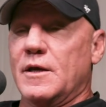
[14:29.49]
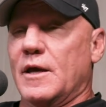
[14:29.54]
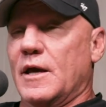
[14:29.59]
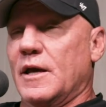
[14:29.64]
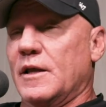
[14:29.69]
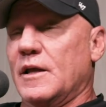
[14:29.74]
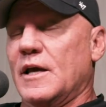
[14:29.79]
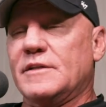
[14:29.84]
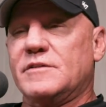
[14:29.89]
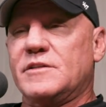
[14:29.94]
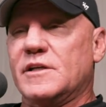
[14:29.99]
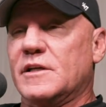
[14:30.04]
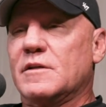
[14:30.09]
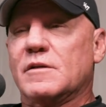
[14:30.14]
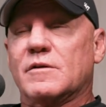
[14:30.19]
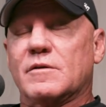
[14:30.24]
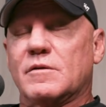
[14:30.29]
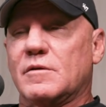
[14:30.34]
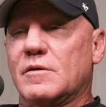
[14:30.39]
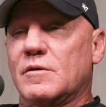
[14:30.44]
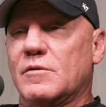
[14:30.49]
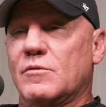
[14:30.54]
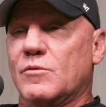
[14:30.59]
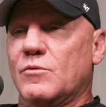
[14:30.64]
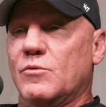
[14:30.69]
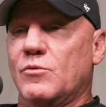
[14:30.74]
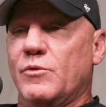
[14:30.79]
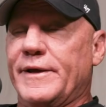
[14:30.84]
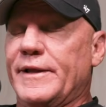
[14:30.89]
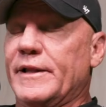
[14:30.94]
And I didn't
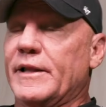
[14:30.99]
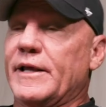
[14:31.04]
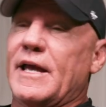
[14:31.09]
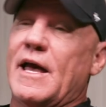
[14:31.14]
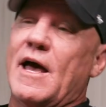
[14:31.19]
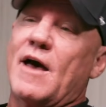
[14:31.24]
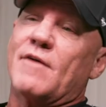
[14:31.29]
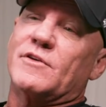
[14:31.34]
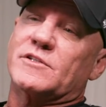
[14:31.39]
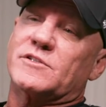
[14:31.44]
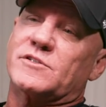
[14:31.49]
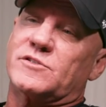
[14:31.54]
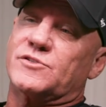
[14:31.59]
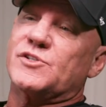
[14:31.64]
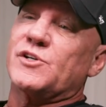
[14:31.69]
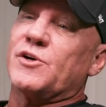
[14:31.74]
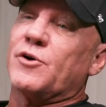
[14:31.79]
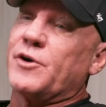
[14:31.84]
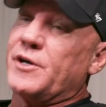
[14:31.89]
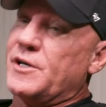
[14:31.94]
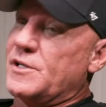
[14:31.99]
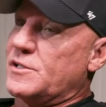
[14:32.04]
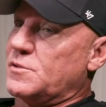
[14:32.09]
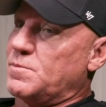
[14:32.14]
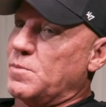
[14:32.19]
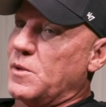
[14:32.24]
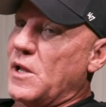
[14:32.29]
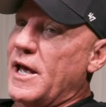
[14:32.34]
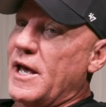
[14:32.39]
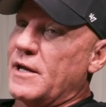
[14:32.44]
really have a serious
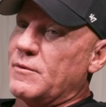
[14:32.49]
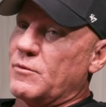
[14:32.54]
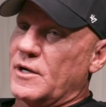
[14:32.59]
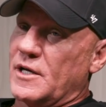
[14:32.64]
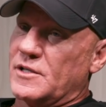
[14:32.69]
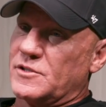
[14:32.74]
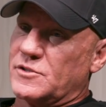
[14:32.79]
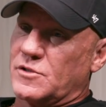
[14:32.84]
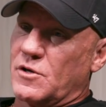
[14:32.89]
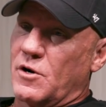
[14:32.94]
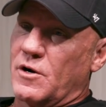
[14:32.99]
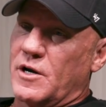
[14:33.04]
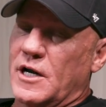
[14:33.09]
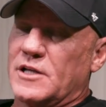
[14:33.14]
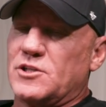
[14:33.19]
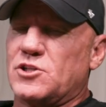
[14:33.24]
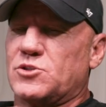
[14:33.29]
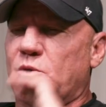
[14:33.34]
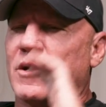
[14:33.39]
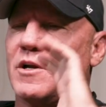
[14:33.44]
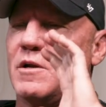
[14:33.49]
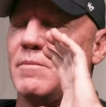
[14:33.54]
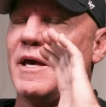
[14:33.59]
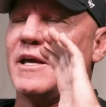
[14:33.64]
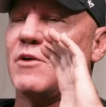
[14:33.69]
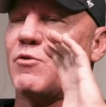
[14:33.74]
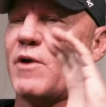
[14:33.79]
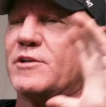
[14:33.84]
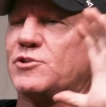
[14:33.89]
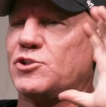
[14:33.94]
plan when I started. I just wanted to make
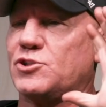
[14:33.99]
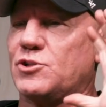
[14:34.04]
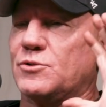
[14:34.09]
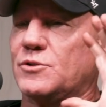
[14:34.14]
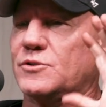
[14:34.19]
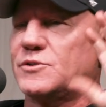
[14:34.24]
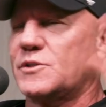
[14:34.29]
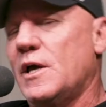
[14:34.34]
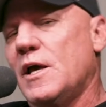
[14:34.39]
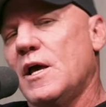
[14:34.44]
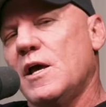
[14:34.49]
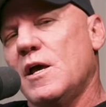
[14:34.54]
great shoes.